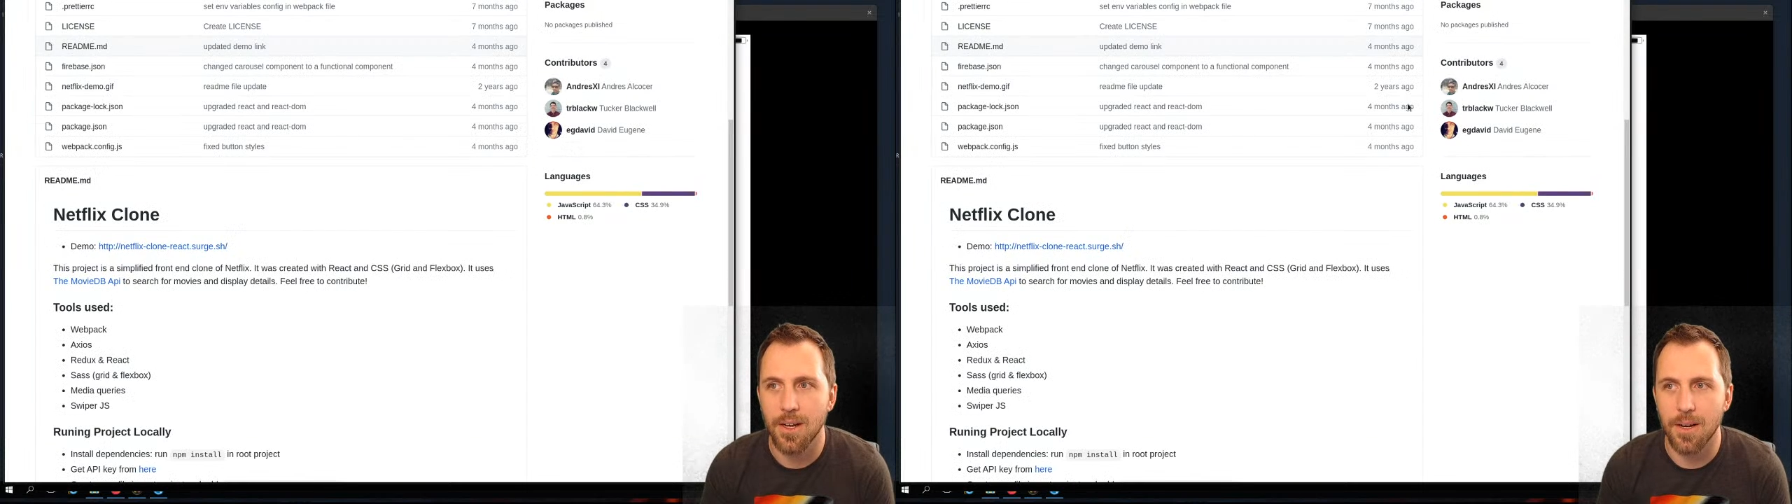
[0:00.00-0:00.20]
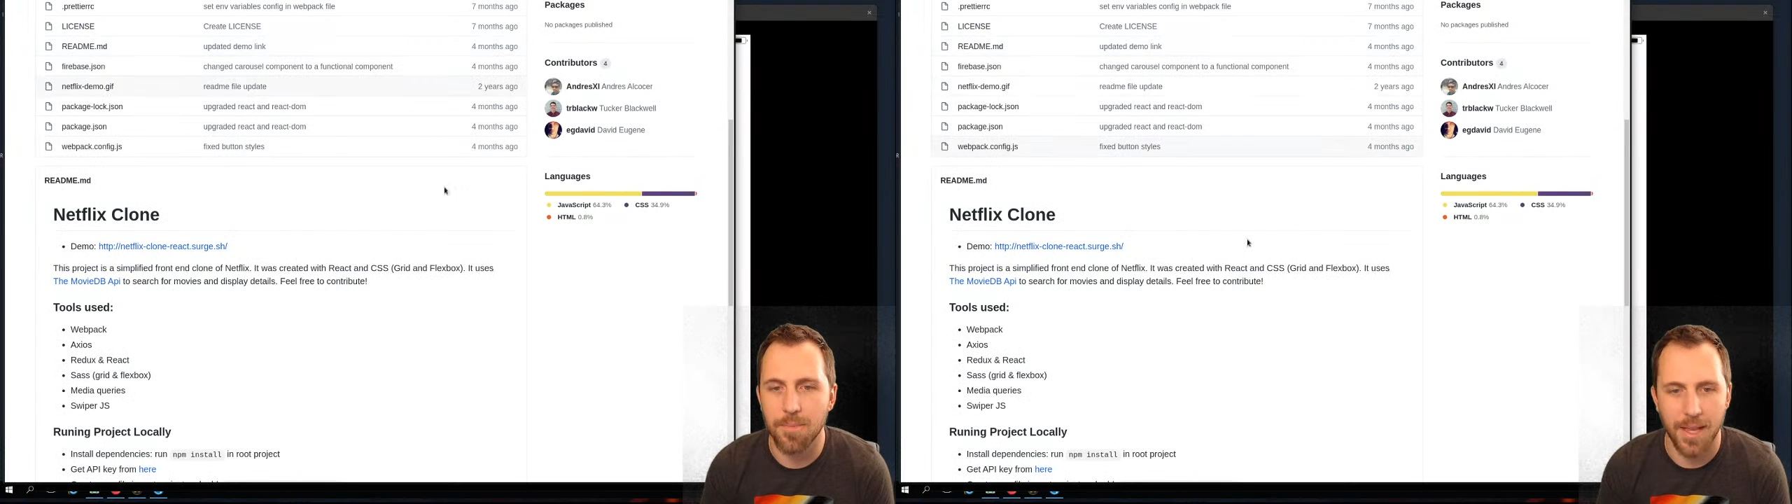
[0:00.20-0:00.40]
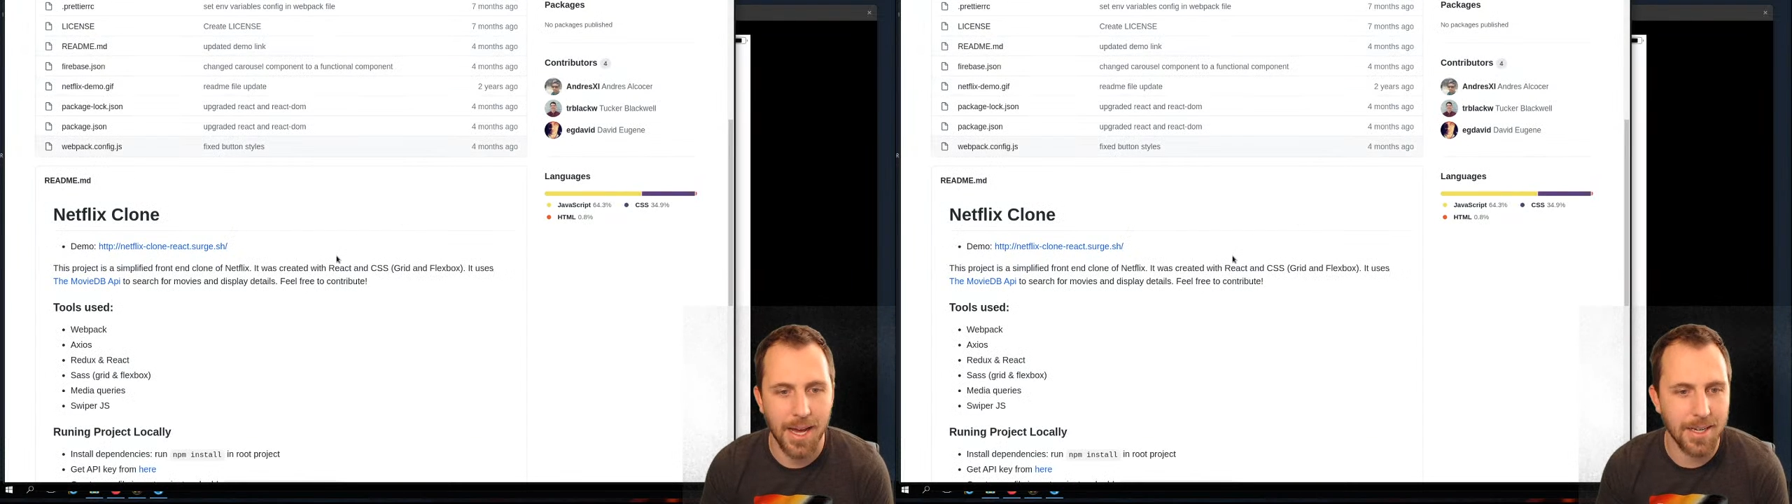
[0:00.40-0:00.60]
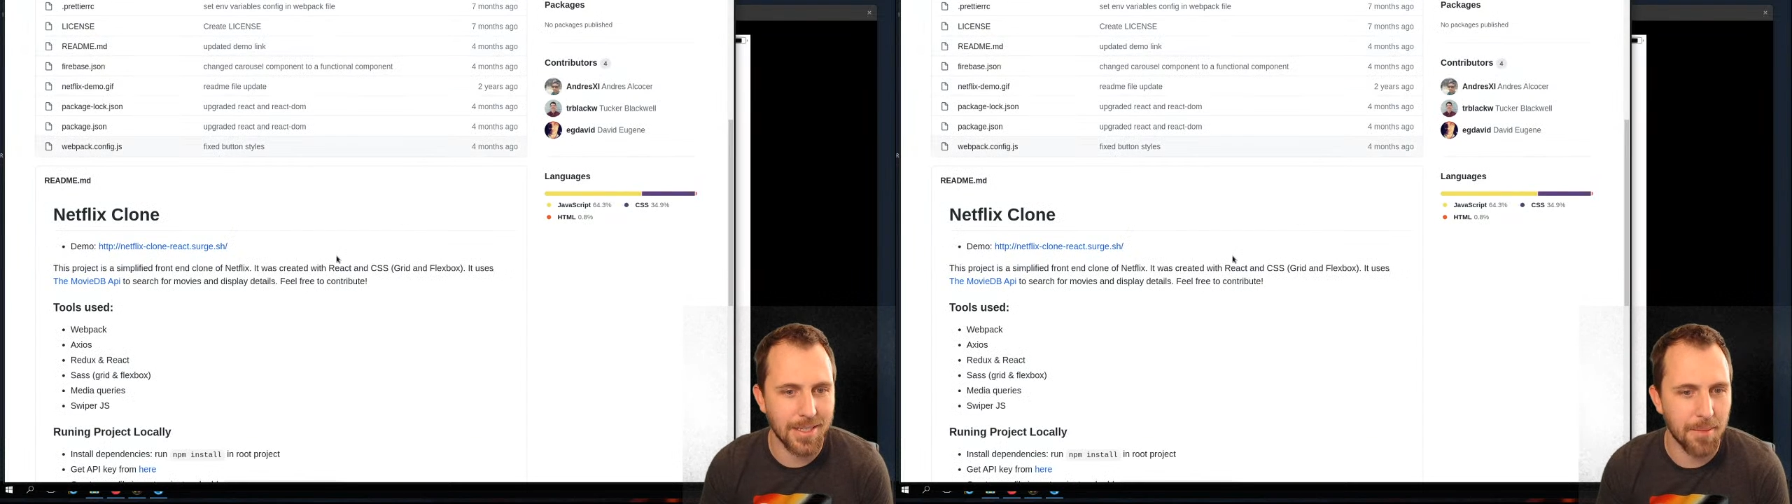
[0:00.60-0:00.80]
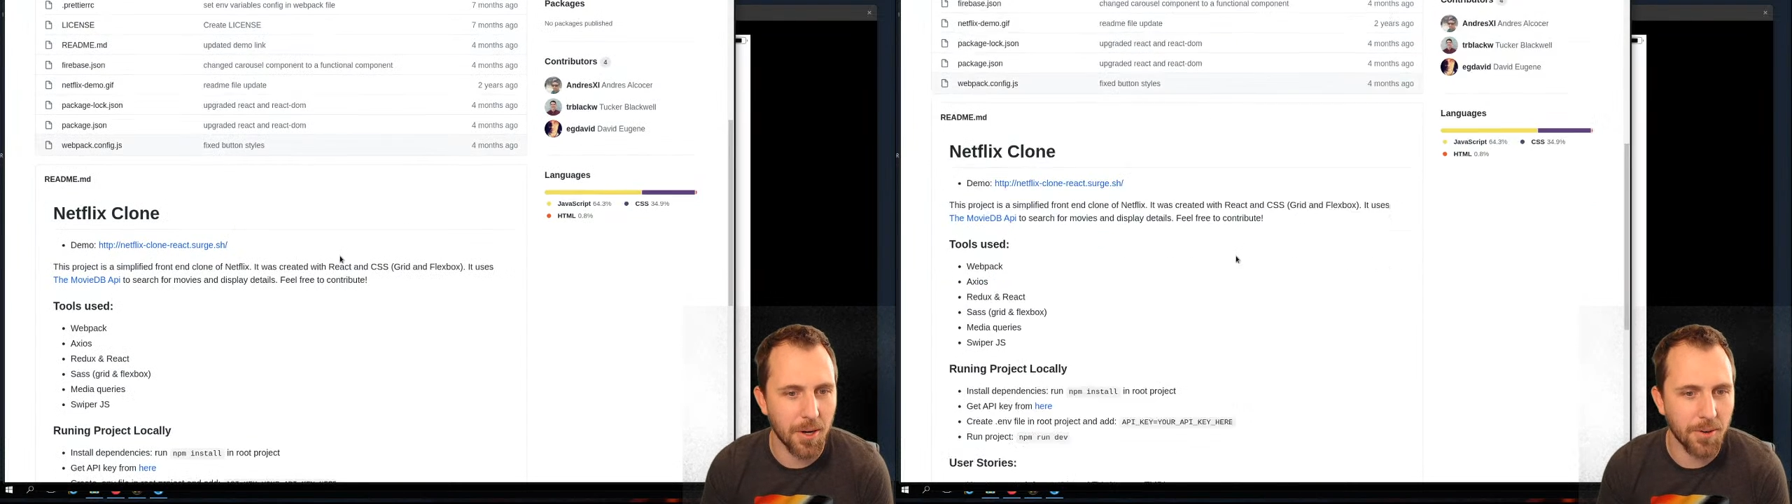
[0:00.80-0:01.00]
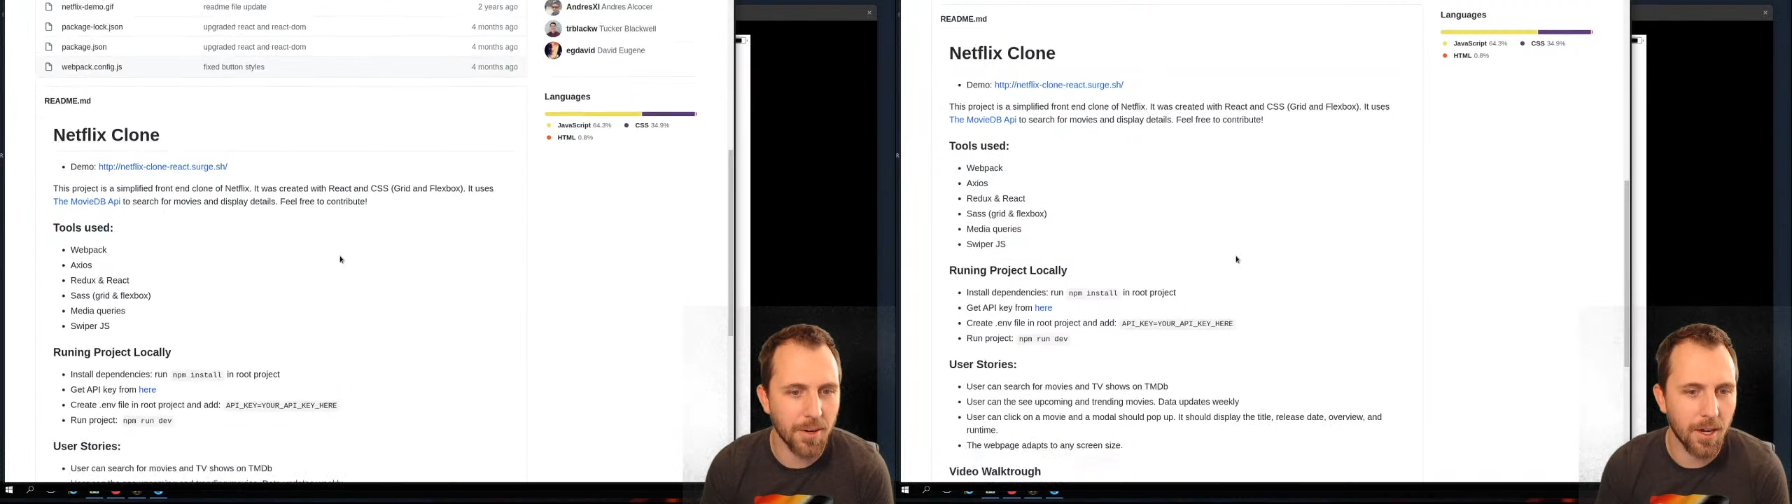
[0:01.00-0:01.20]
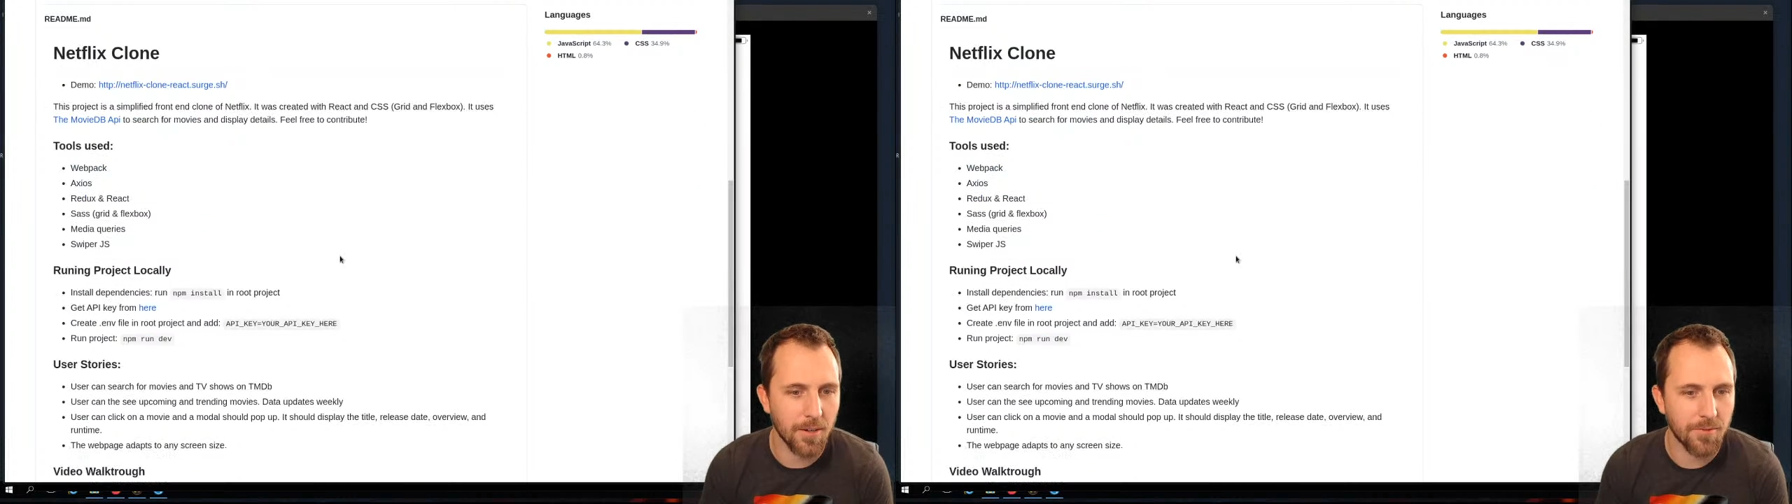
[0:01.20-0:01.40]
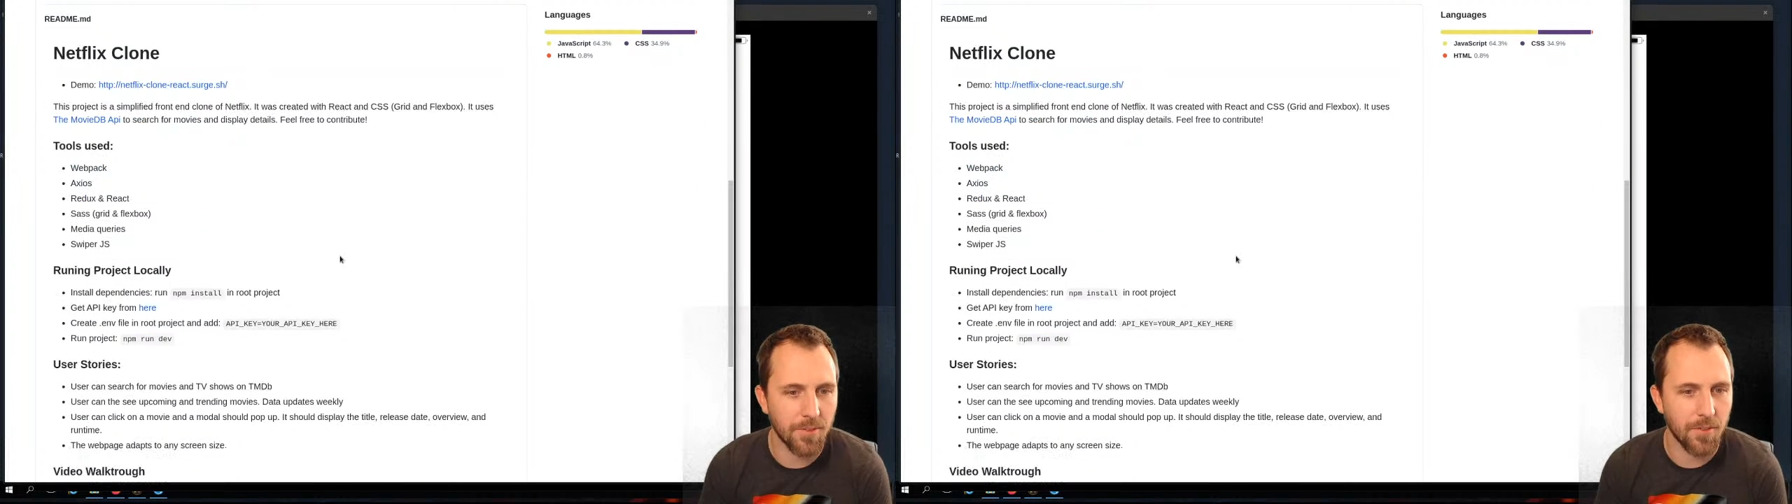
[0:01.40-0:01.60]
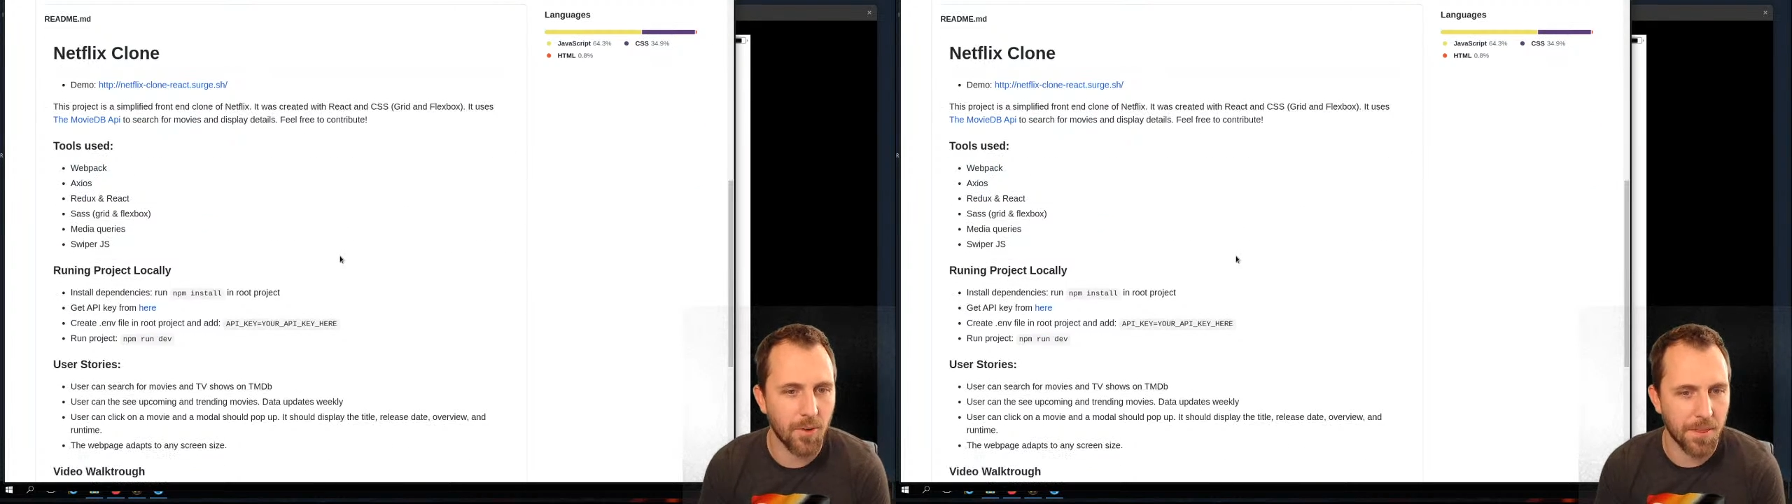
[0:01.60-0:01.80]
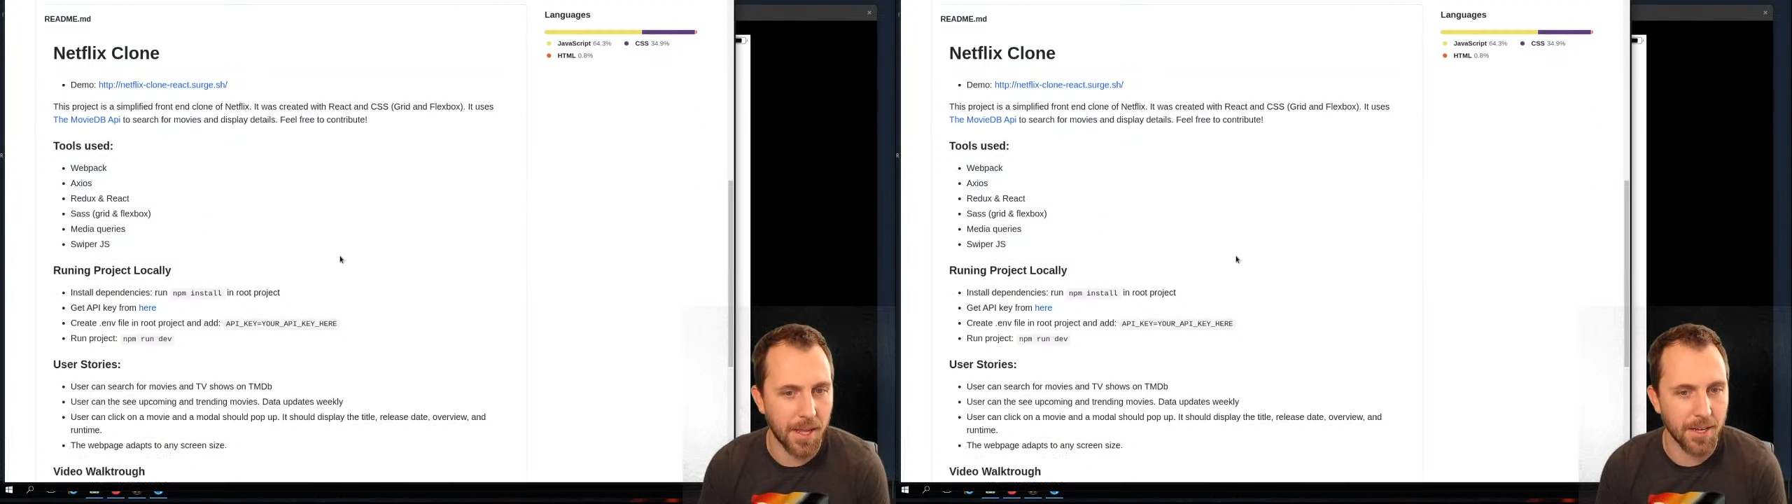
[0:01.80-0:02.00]
They had a demo of what
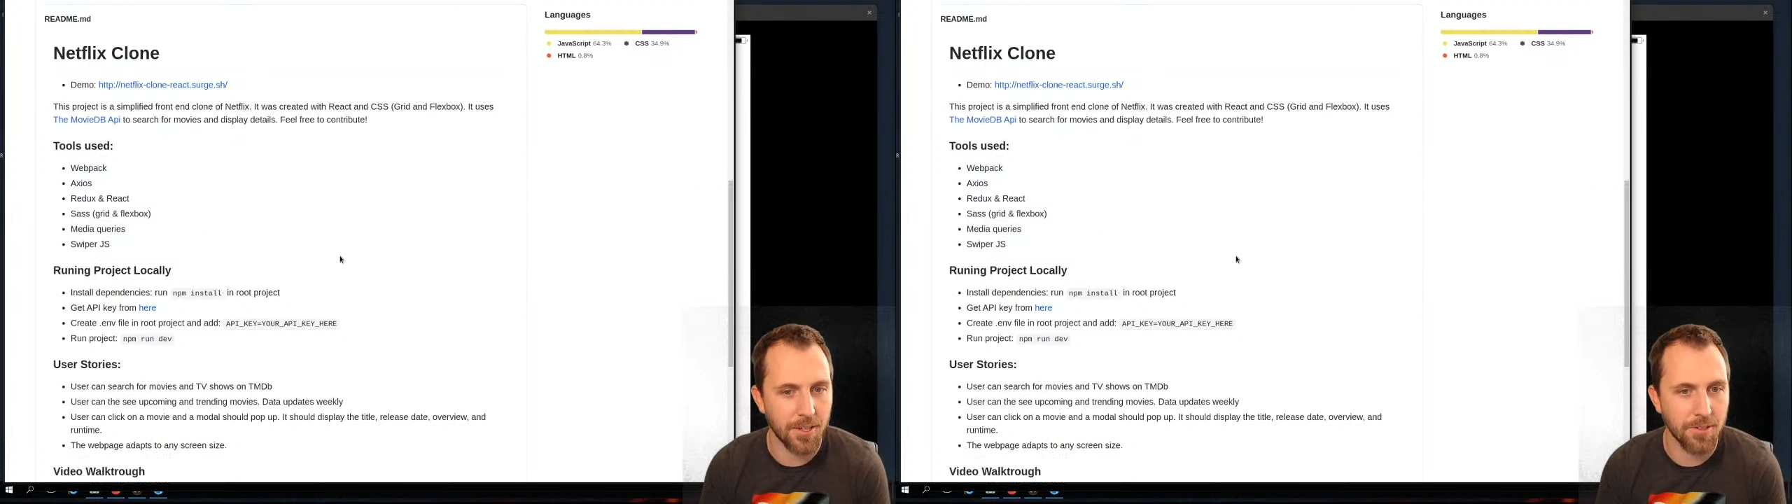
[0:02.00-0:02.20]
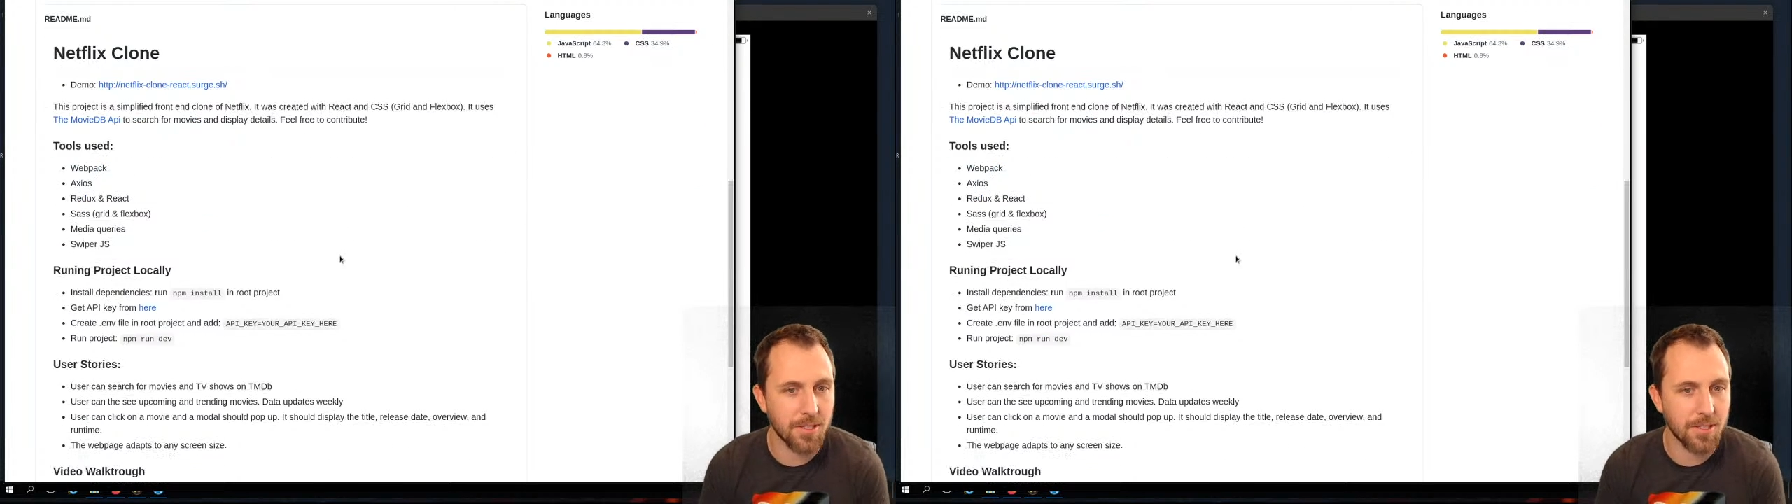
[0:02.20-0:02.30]
they used.